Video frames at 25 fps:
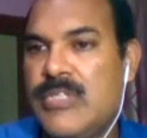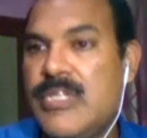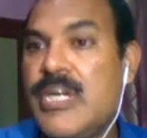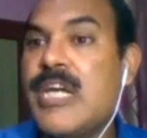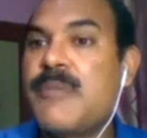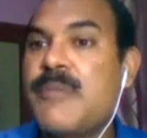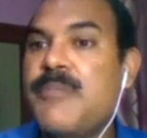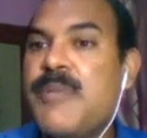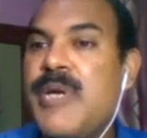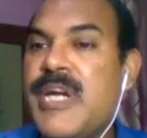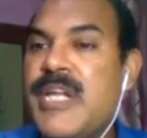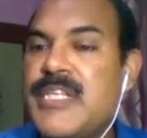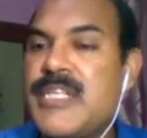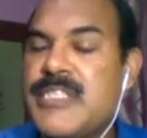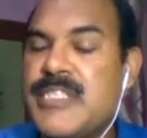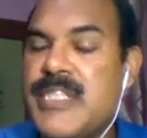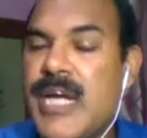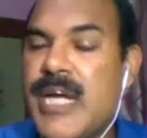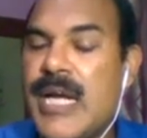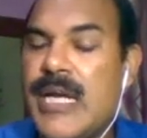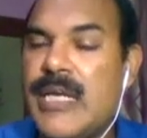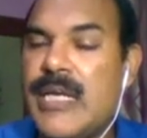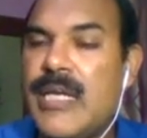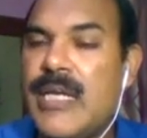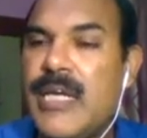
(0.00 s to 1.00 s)
The advantage is
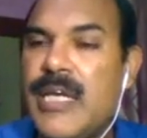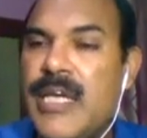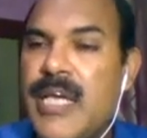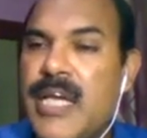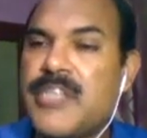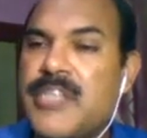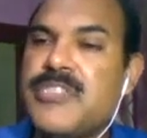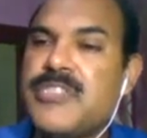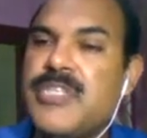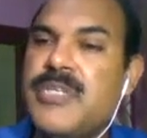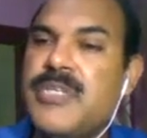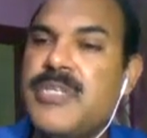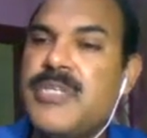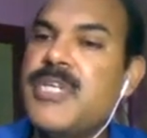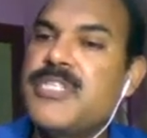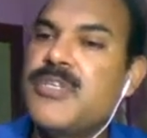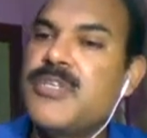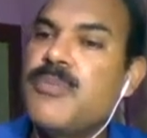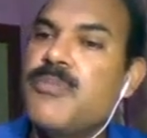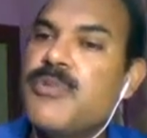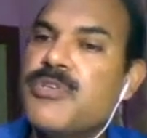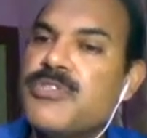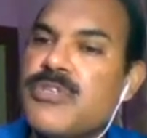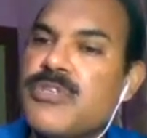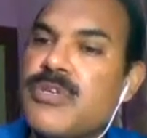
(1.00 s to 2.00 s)
that extreme
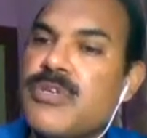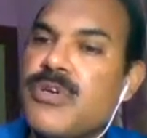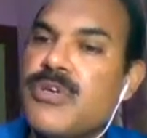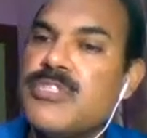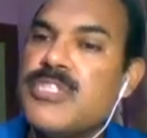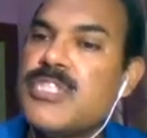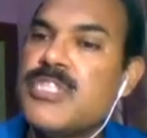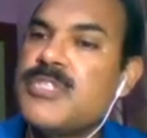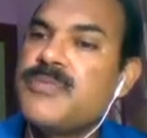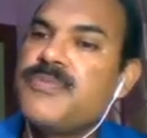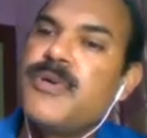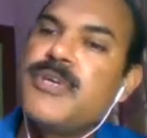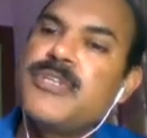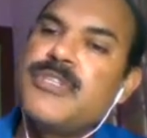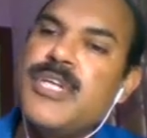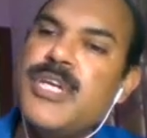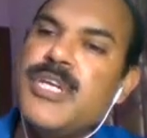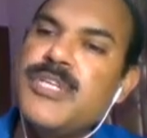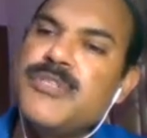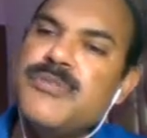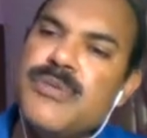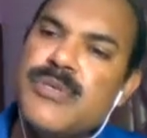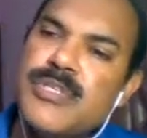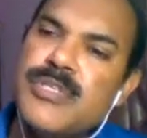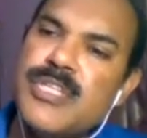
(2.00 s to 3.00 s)
range of motion causes
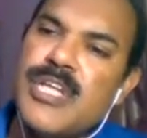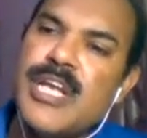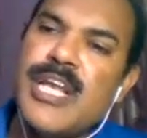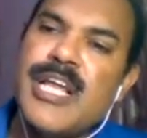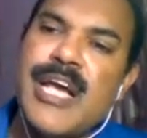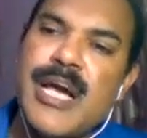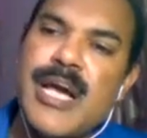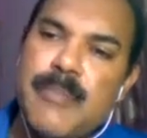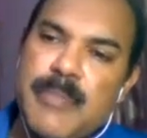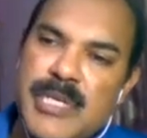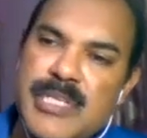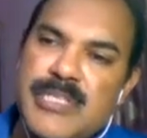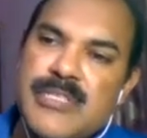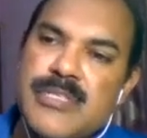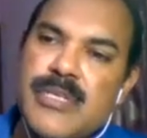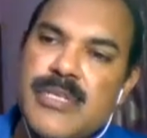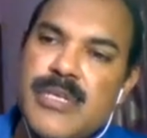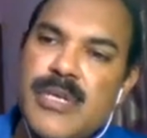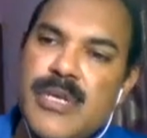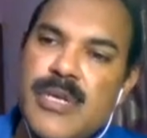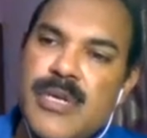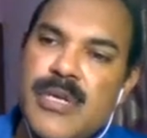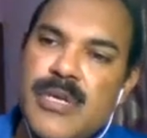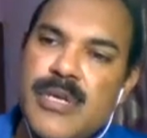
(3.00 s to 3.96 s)
further injury to the ligaments.